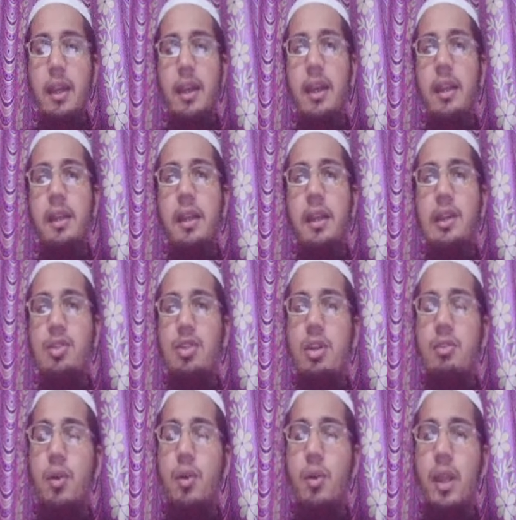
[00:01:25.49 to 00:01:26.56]
And in case
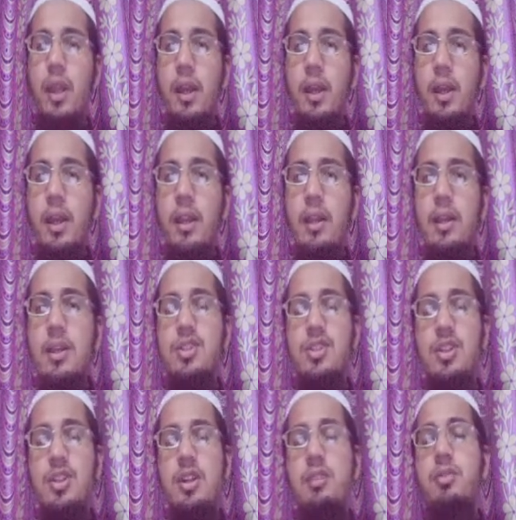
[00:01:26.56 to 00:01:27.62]
of UDL,
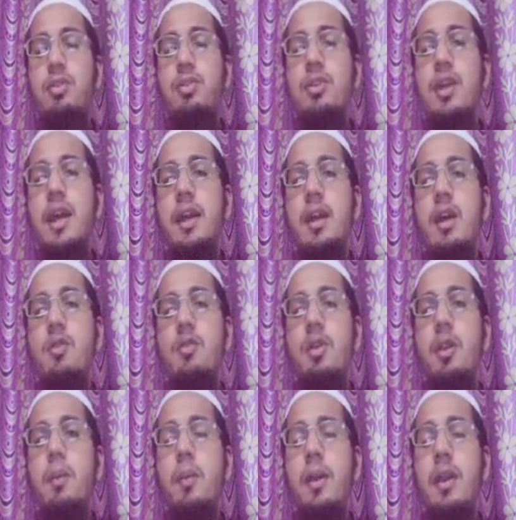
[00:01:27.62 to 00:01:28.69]
shear force diagram
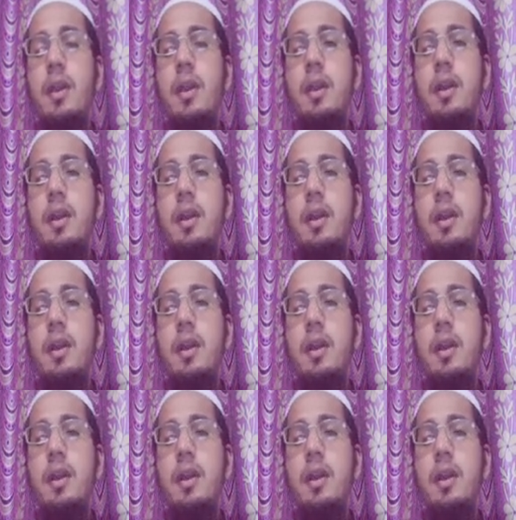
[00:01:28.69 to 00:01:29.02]
will be